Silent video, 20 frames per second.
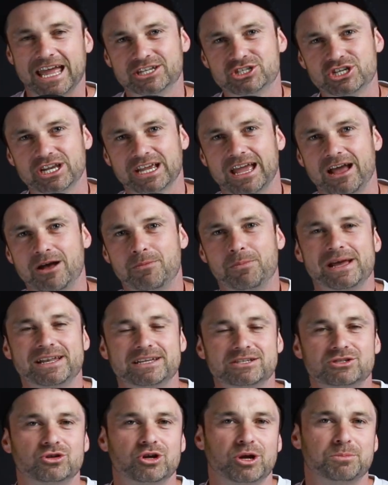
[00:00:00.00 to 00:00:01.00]
and check out my
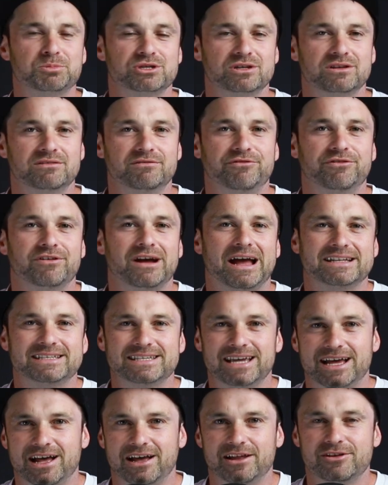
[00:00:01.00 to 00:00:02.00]
description for a
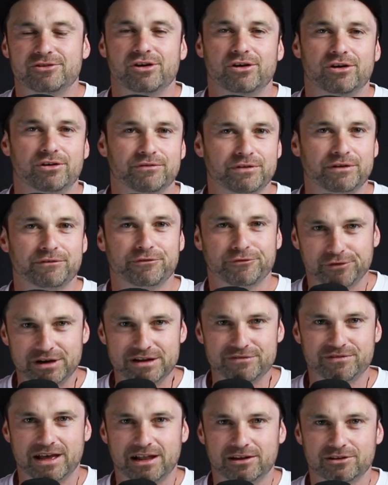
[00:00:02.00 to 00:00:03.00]
ton of
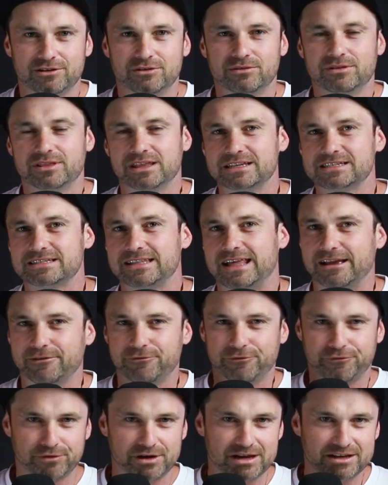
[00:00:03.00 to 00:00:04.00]
free value, things
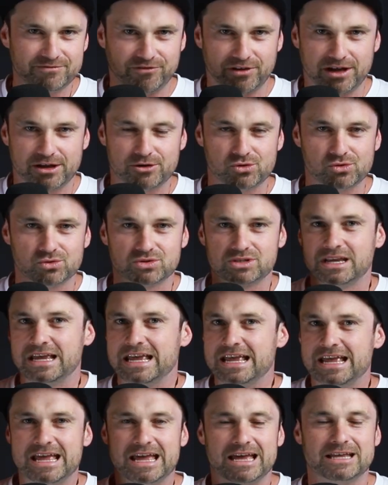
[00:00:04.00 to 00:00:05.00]
like free funnels,
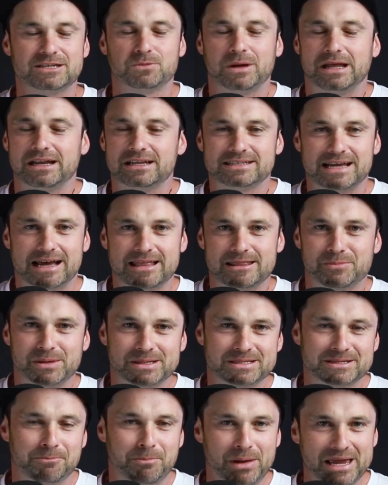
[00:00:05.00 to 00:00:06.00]
as well as other
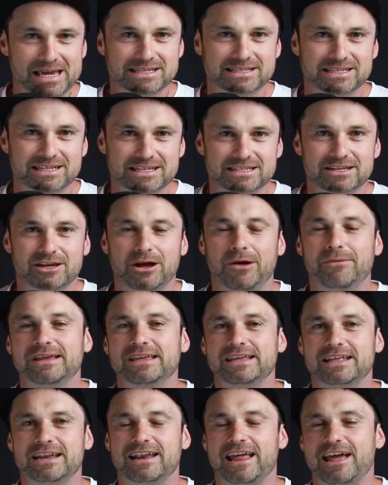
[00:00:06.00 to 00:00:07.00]
bits and pieces. Go
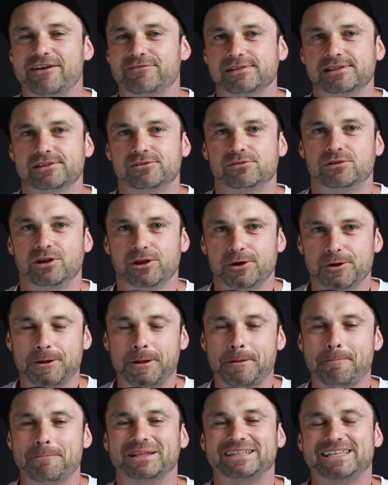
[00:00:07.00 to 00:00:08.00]
ahead and have a little
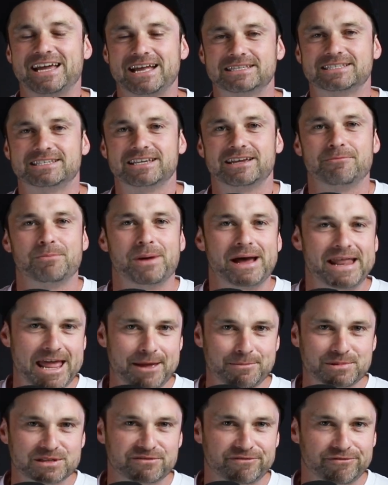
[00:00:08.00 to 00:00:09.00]
look. But that's it. My
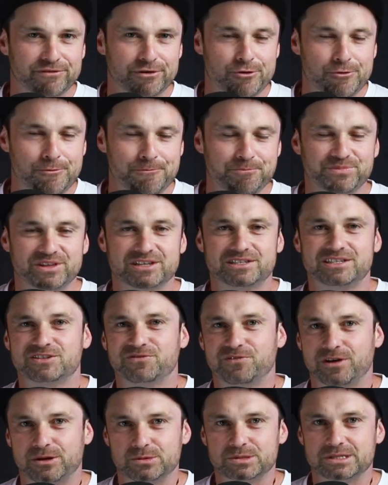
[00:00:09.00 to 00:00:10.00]
name is Phil. This
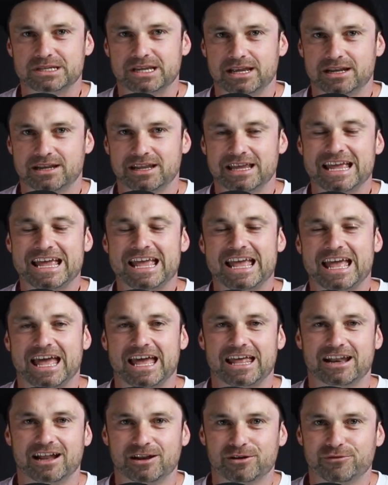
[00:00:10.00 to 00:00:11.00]
is Funnel Scene,
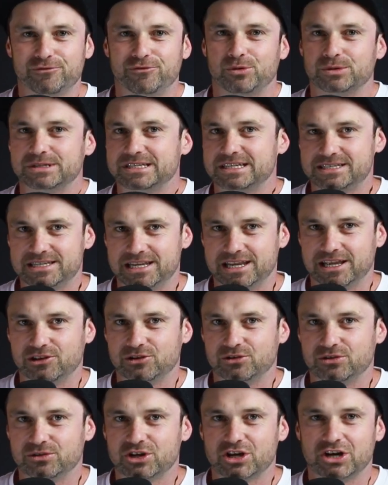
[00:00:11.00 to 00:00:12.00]
and I look forward to seeing
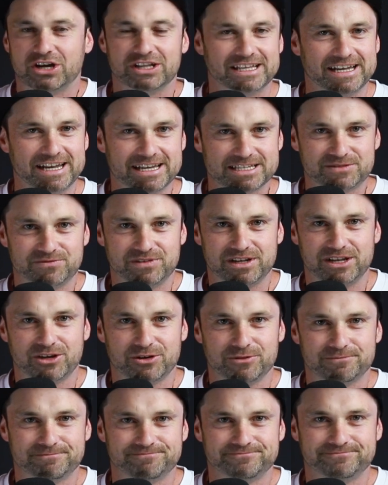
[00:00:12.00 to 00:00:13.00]
you on the next
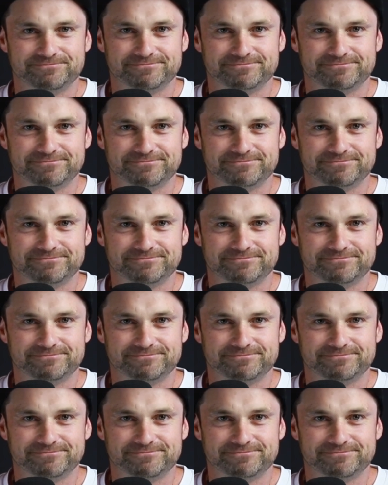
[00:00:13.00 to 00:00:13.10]
video.